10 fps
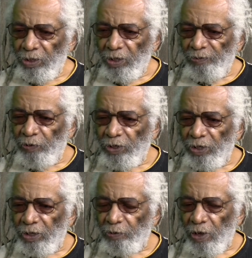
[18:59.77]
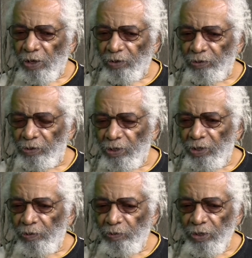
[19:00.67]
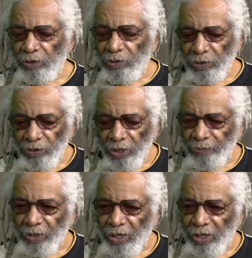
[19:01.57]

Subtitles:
in front of that crowd because we had slept that